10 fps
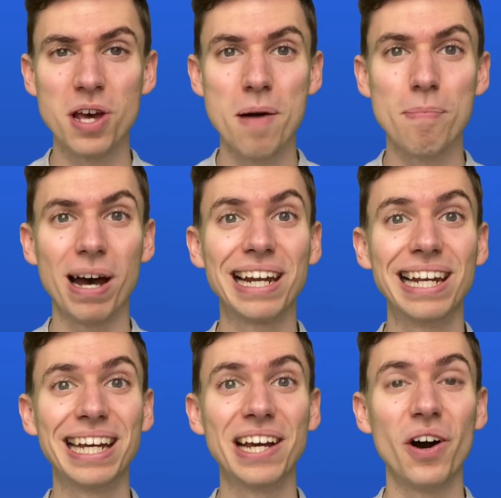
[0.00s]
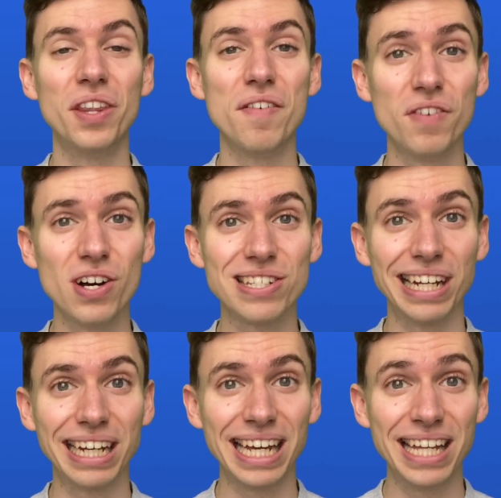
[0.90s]
by clicking on the first
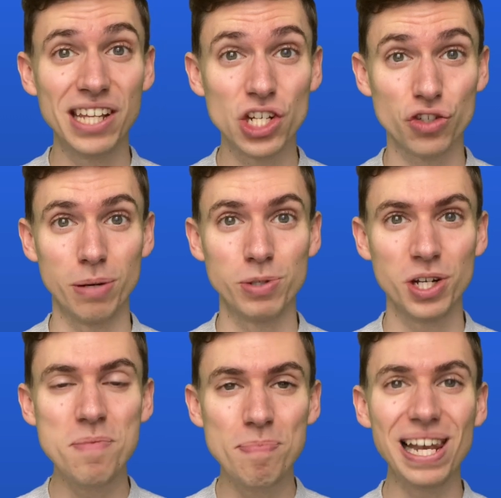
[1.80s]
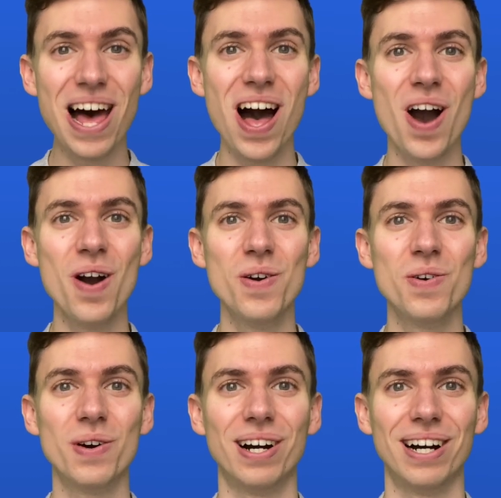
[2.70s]
link in the description below.